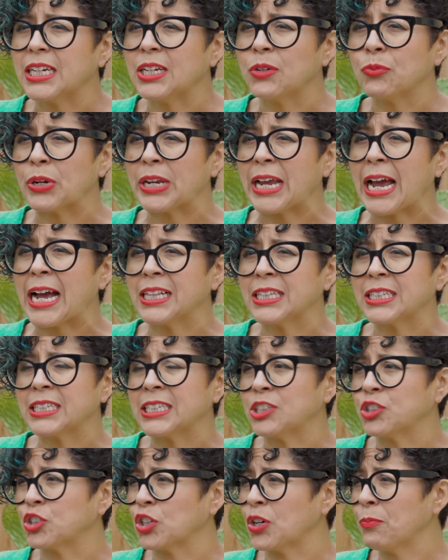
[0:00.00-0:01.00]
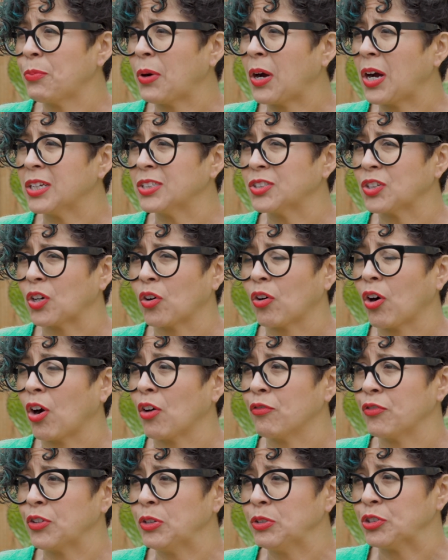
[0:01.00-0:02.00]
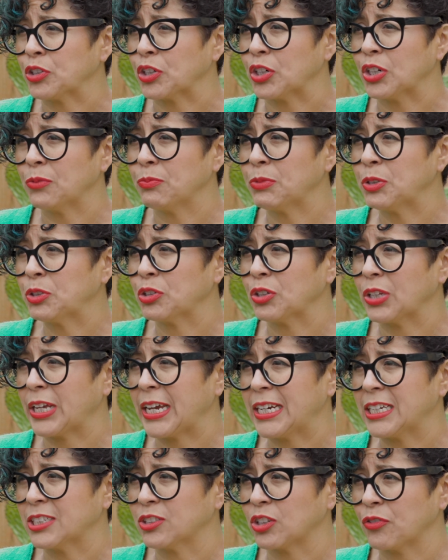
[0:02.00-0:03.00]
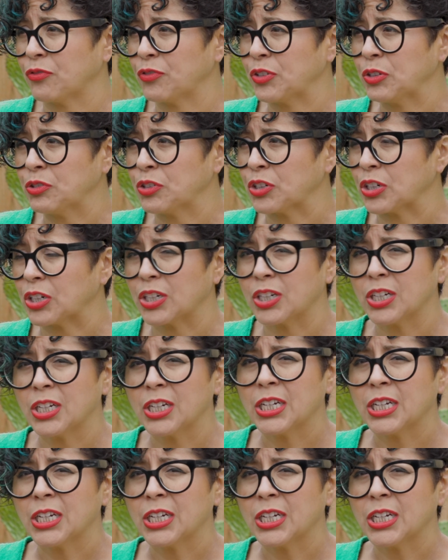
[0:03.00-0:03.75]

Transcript: in reality, germ pods are our future. Mutual aid is our future.